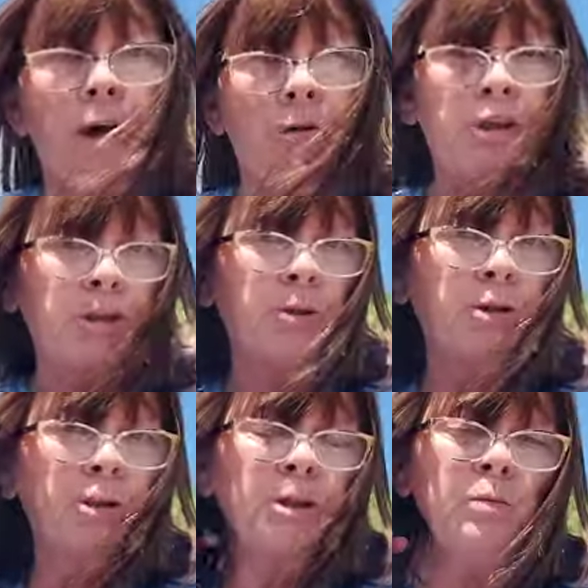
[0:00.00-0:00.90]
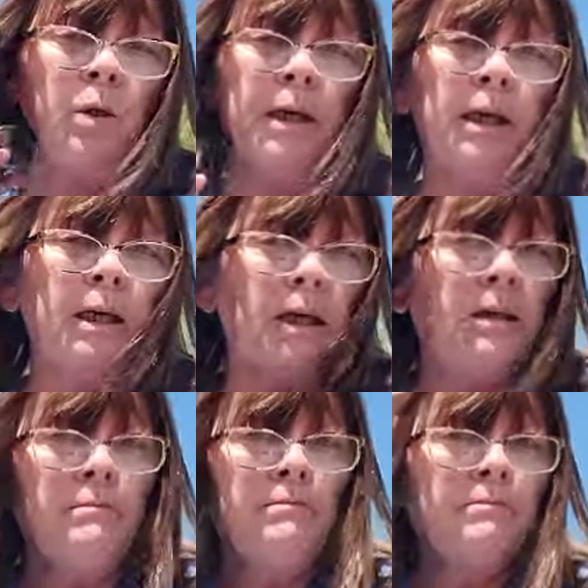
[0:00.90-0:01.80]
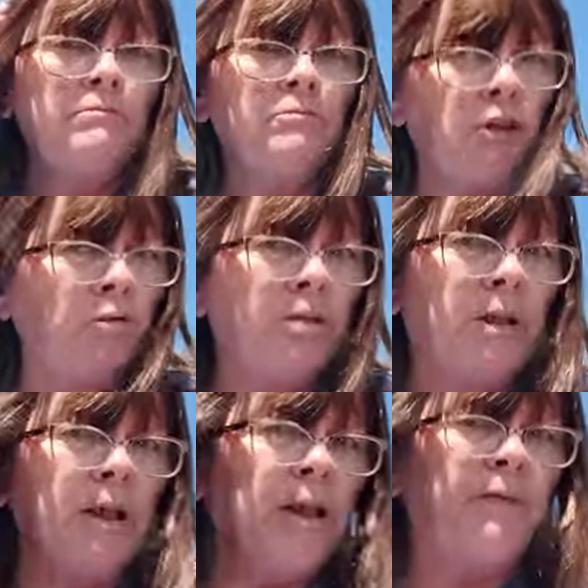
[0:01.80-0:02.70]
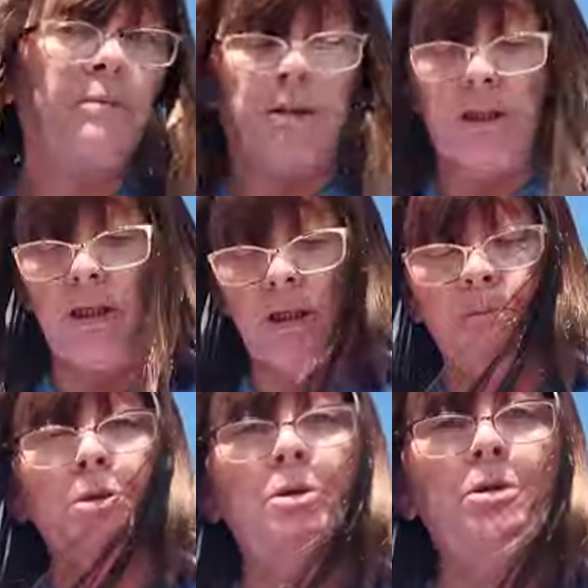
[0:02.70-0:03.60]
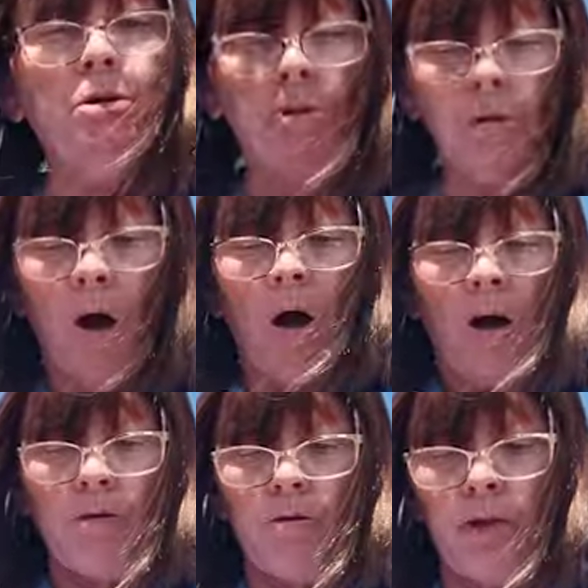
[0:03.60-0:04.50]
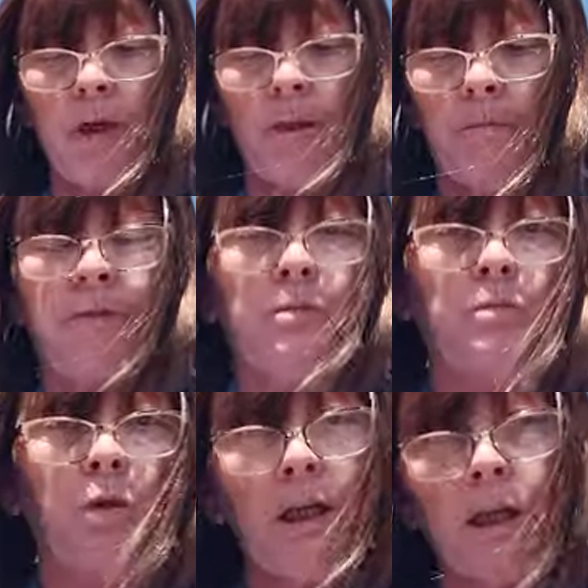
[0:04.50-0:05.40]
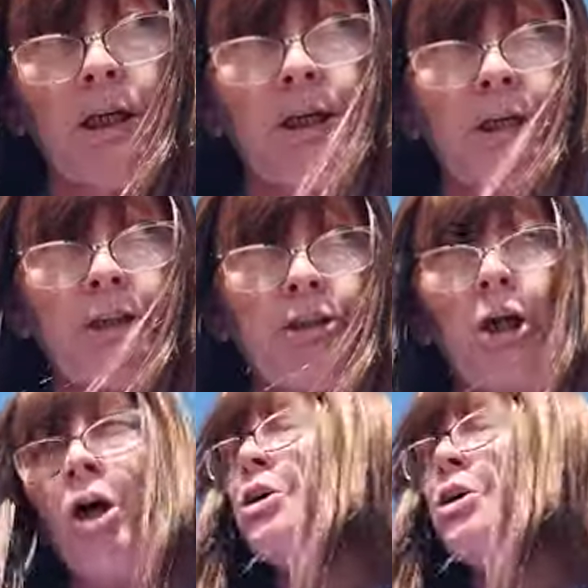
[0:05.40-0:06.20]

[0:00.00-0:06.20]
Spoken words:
go get you a good wig. You can get it from Temu. You can get them from Wish.